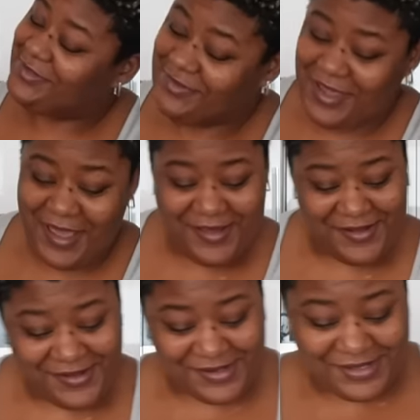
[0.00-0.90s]
Okay?
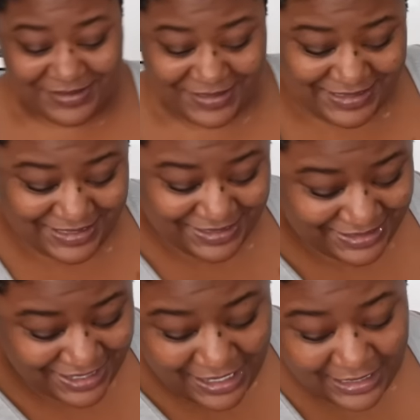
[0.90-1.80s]
Listen.
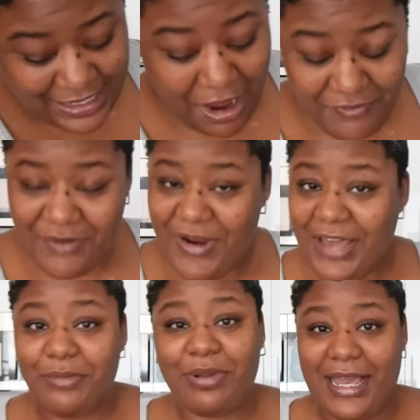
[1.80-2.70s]
Now, I've never
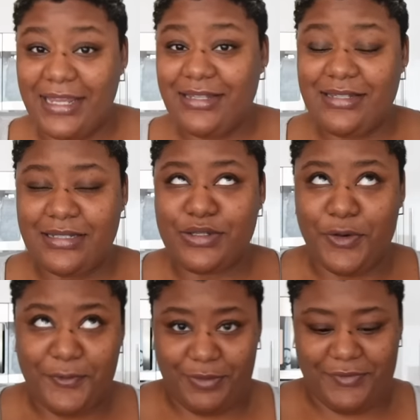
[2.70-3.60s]
had the blackened
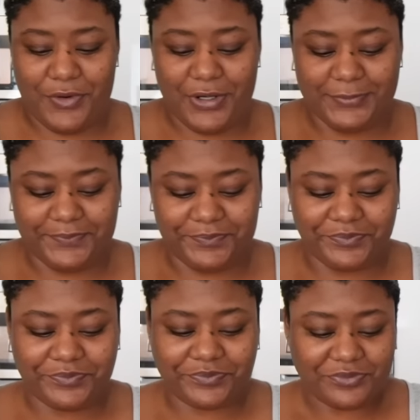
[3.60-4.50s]
tofu before.
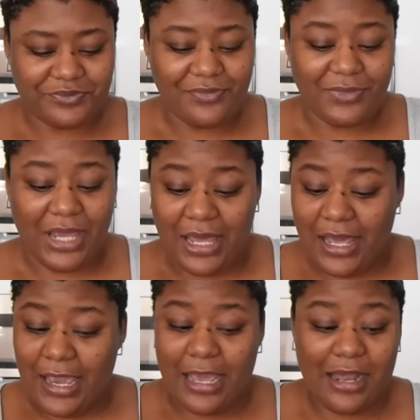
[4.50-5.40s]

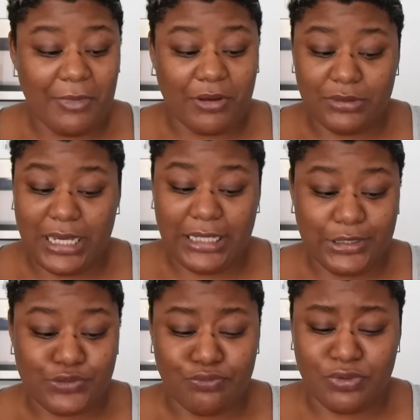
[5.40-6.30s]
And I'm not gonna lie, it
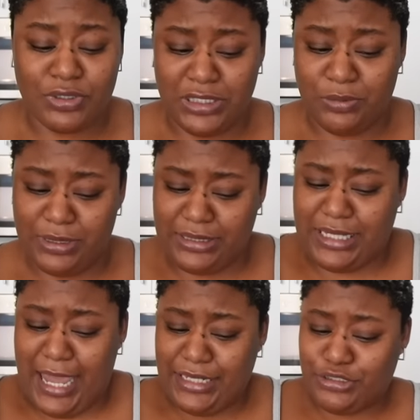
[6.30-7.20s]
looks real good with
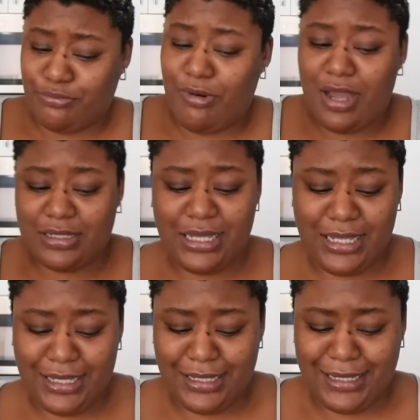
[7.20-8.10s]
Cajun broccoli.
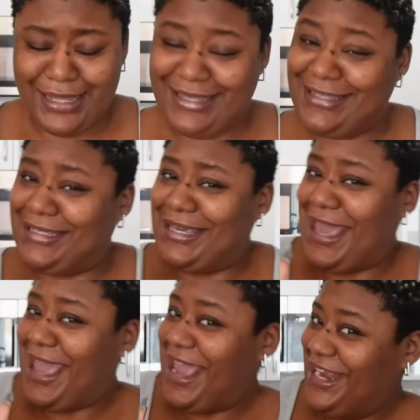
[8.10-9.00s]

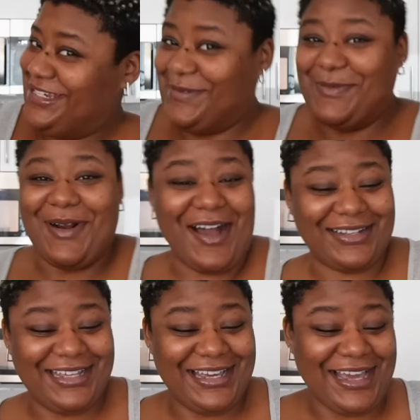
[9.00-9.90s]
Cajun
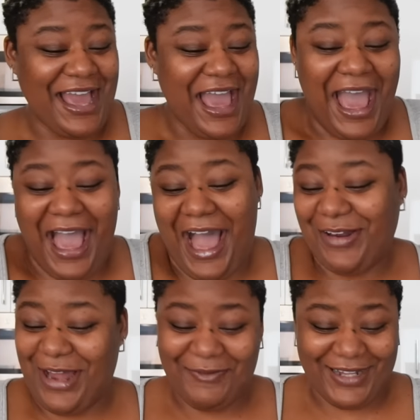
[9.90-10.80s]
broccoli? I
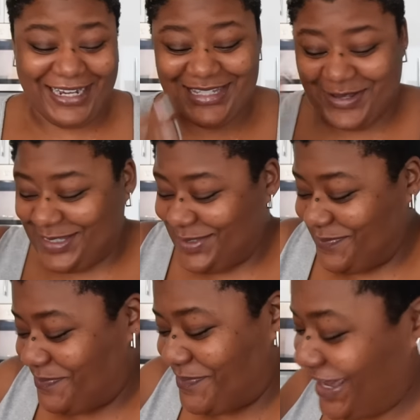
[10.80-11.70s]
don't know, I feel like that's so
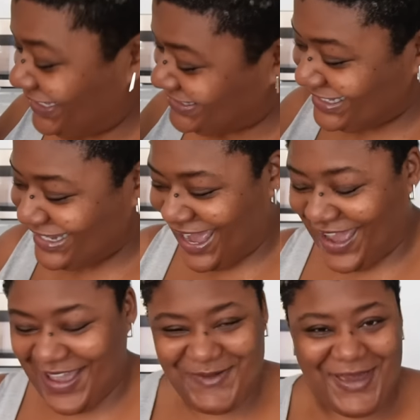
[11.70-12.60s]
spicy.
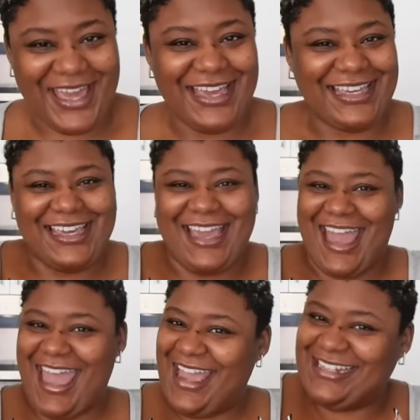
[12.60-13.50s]
Like, y'all making
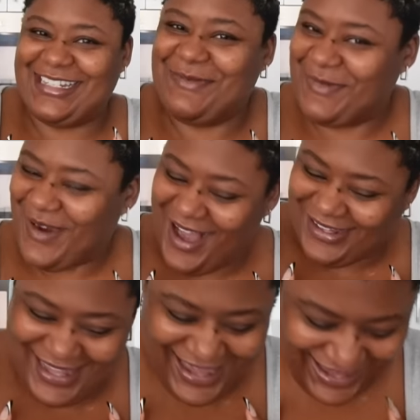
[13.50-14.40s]
Cajun
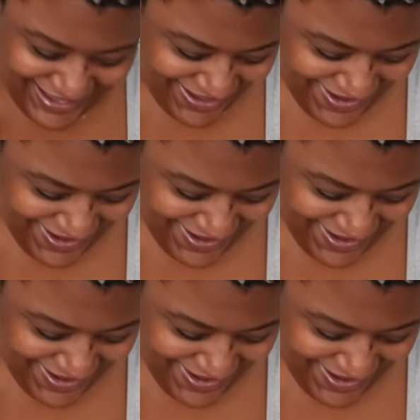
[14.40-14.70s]
broccoli?